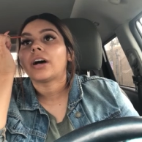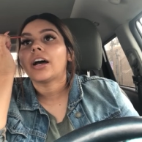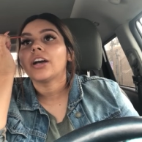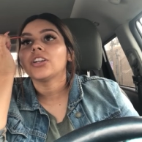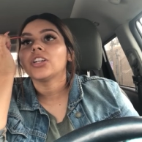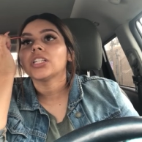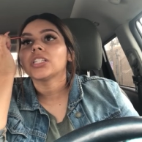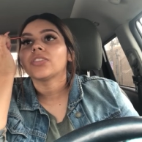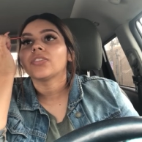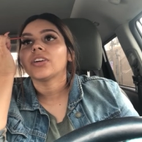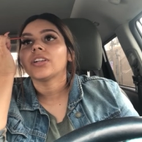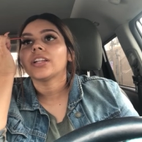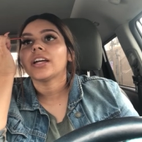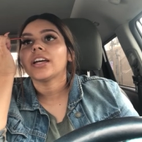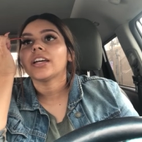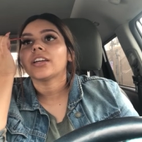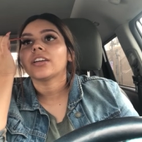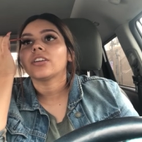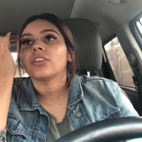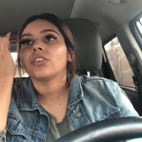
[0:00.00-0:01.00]
I just feel
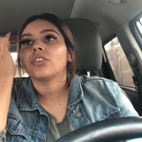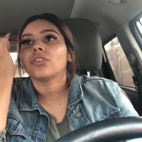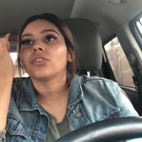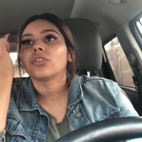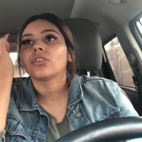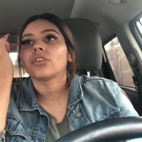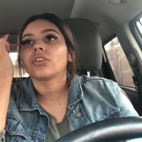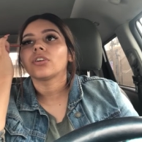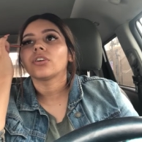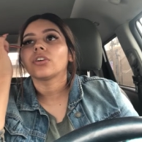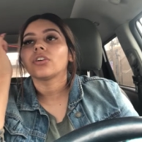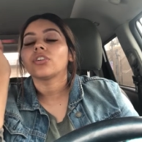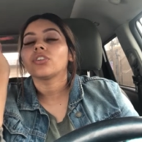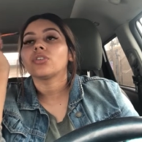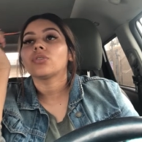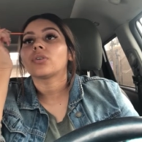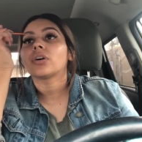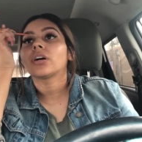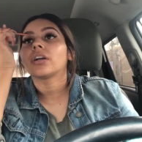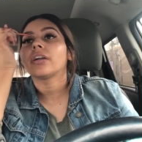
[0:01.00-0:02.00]
like you're
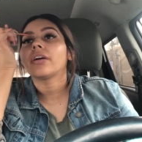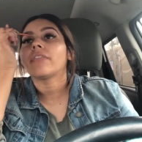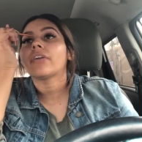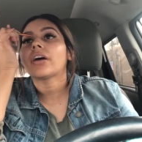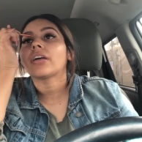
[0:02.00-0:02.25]
you could have